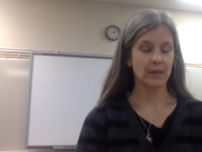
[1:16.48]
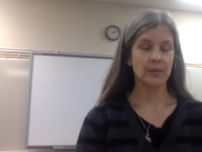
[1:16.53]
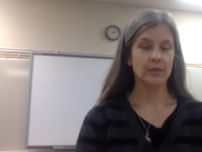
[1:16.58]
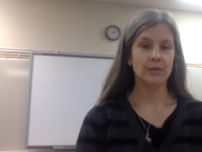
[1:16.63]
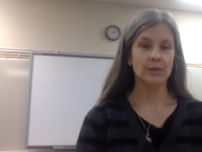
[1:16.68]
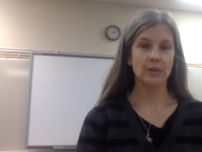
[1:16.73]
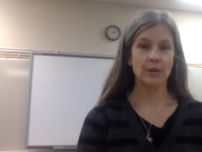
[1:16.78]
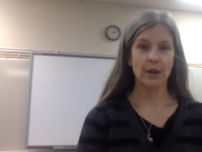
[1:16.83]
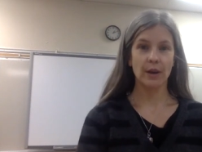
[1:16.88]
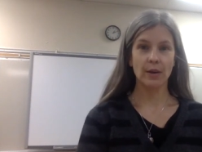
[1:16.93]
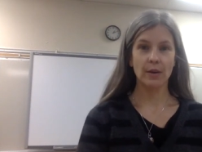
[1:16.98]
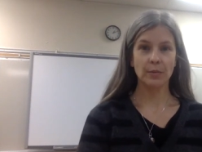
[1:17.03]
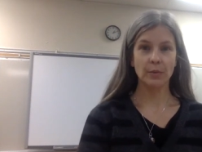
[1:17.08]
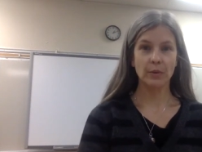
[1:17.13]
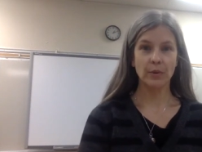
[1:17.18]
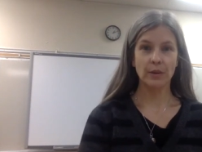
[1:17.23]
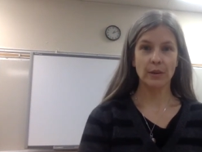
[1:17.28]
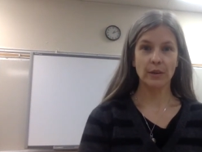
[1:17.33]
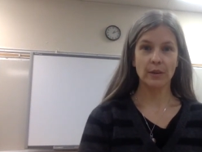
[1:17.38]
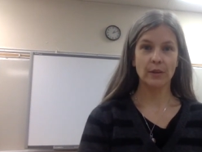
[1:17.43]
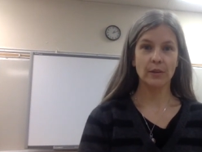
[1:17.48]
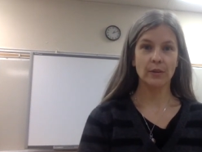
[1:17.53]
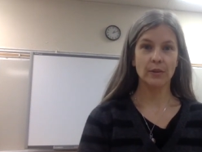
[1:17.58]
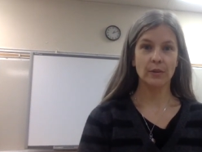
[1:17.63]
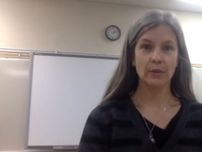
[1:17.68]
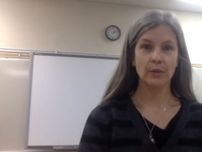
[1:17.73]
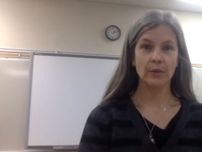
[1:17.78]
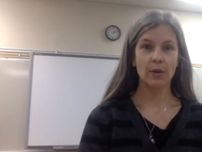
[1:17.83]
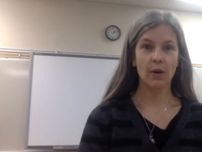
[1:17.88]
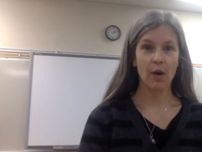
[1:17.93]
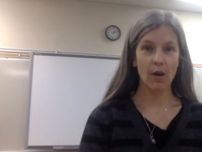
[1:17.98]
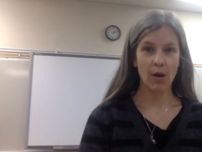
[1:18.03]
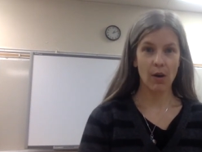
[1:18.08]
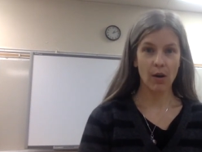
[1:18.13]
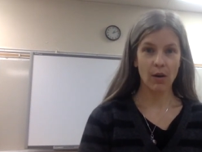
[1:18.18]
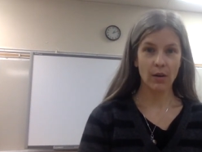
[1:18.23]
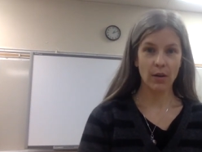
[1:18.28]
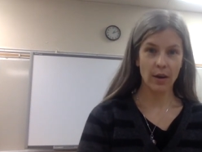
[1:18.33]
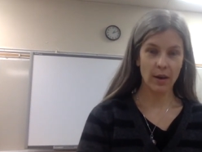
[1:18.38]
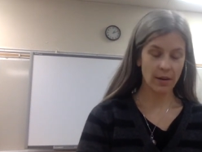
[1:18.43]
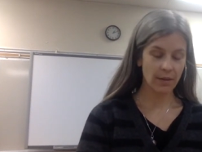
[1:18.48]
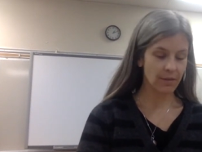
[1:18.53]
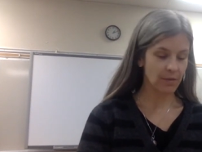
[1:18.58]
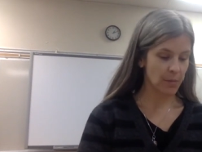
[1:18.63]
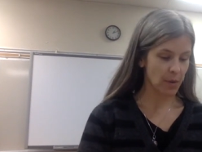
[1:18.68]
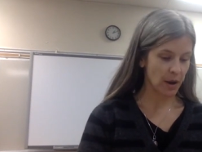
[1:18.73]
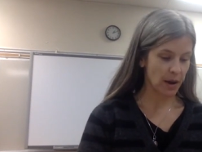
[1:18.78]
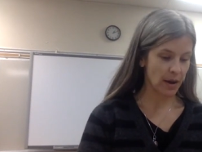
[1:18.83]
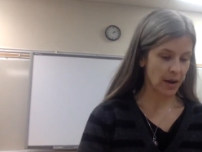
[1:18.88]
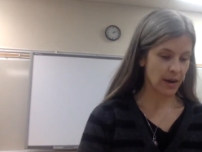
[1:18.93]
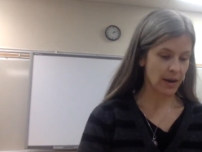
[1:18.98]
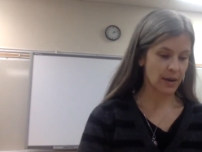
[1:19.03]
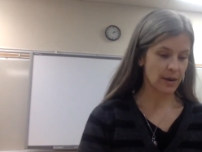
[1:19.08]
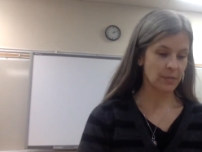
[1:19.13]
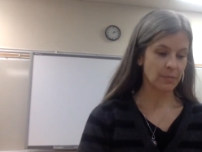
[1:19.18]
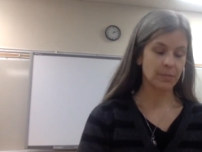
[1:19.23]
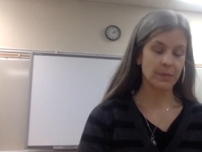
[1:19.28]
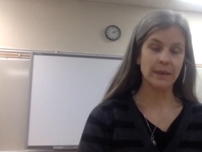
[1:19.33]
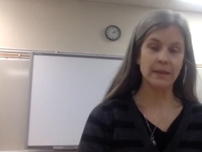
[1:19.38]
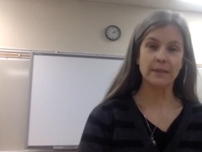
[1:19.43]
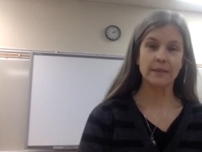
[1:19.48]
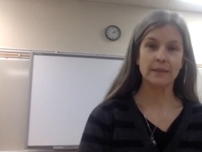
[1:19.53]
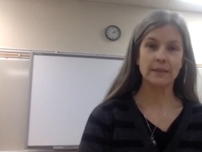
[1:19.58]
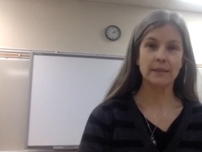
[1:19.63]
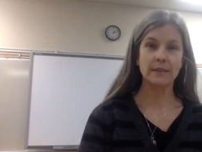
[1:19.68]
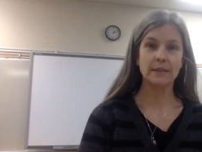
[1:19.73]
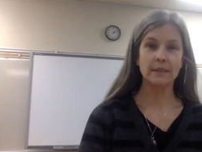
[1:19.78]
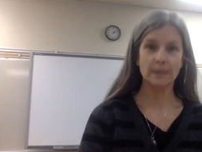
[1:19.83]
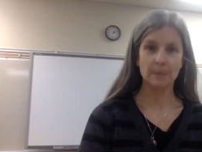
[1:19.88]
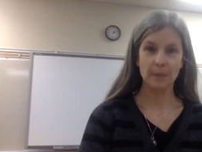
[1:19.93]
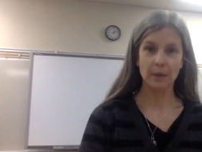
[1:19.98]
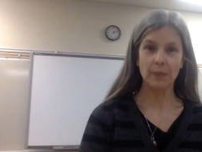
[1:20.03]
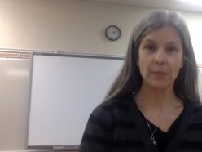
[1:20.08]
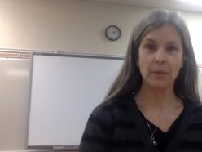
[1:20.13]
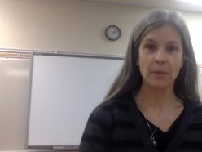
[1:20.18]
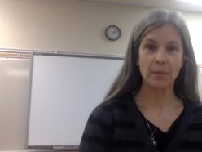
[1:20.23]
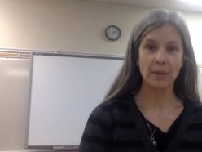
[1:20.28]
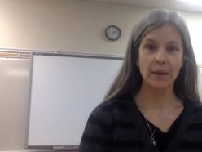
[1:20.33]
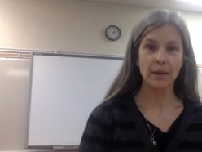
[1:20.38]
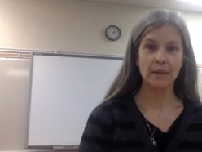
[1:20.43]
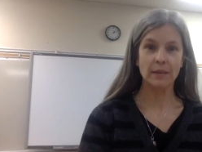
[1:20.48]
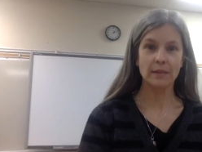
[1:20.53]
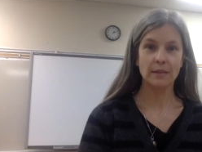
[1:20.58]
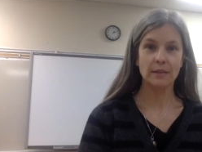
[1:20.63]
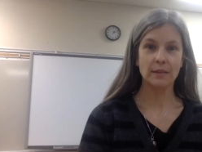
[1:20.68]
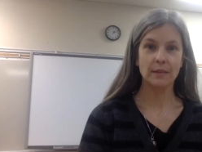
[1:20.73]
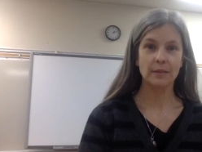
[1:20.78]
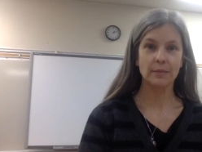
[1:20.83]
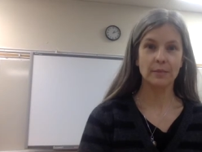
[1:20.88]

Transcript: So now I'm going to glue all of my pieces to make my mask.